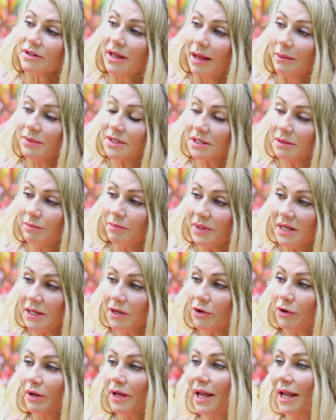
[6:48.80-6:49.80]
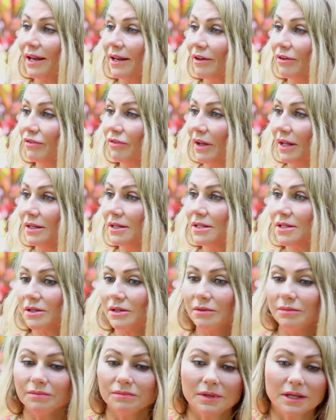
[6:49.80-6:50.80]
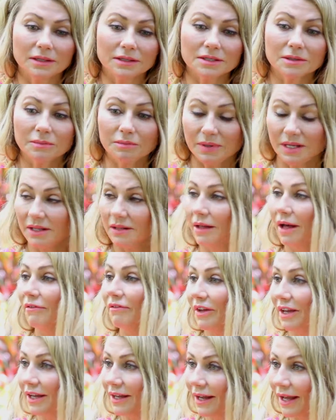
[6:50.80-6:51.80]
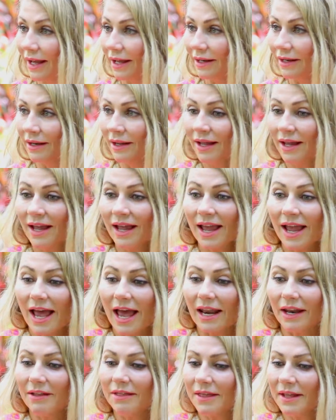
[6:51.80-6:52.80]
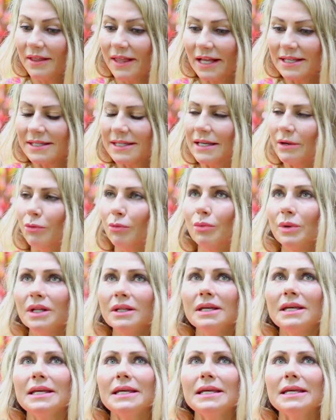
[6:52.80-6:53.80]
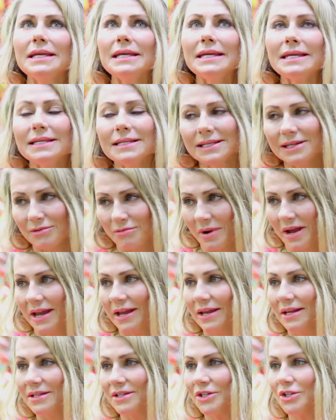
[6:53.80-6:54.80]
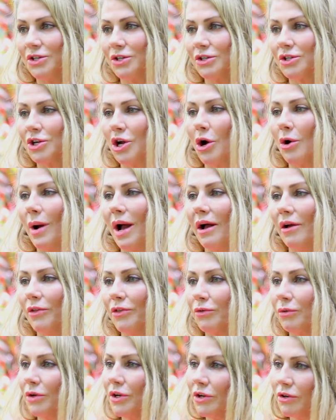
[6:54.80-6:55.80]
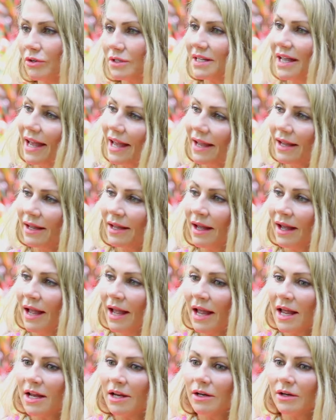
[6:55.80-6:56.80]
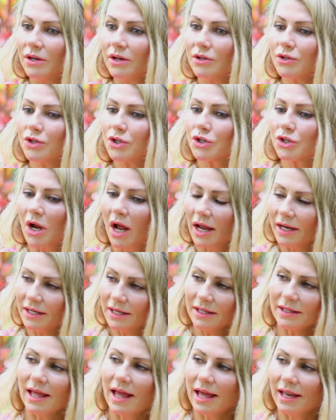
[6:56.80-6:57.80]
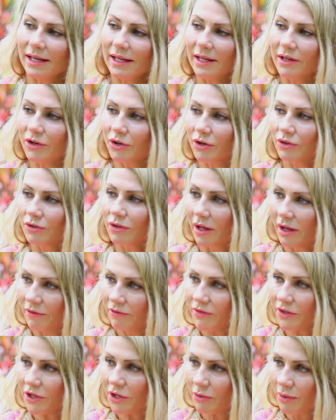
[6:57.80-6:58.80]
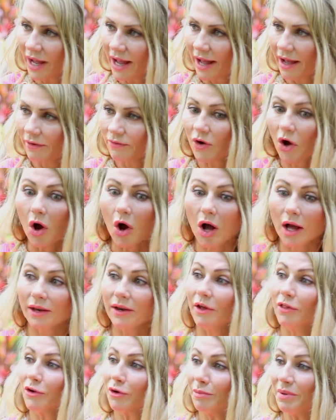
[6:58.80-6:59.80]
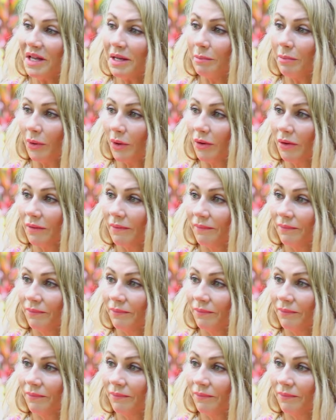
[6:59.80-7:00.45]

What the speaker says: them to be creative and to be loving. And I think that's a really easy way, is to just go out through your day shining that inner love that you have on other people.